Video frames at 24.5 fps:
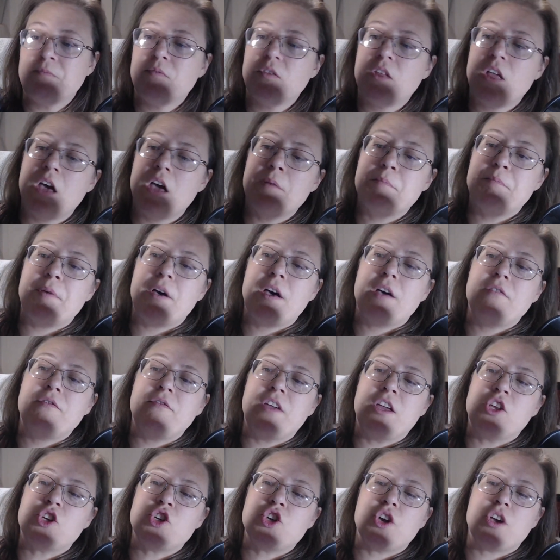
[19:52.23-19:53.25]
above
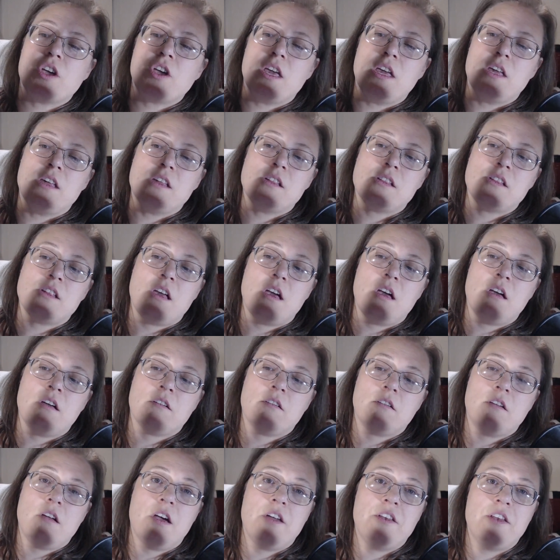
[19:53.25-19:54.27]
each hook is
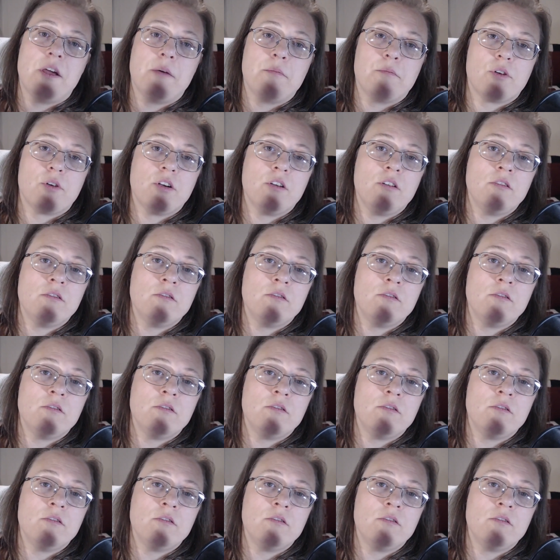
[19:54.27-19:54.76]
a number,